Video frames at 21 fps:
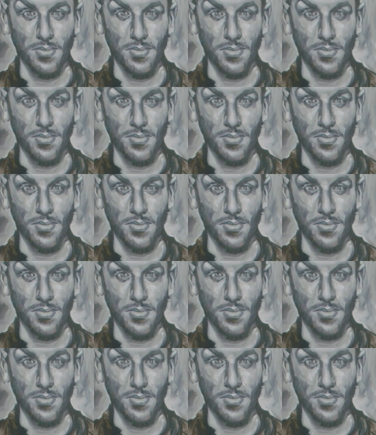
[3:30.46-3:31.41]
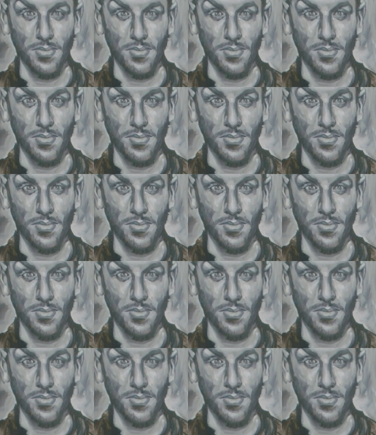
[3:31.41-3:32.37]

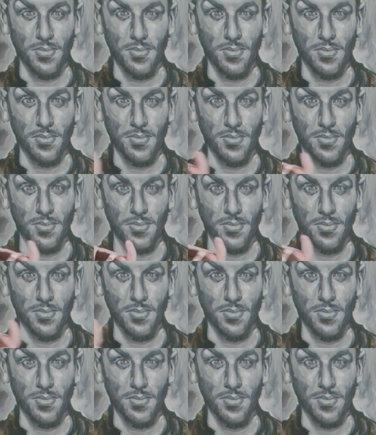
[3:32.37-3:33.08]
(silent)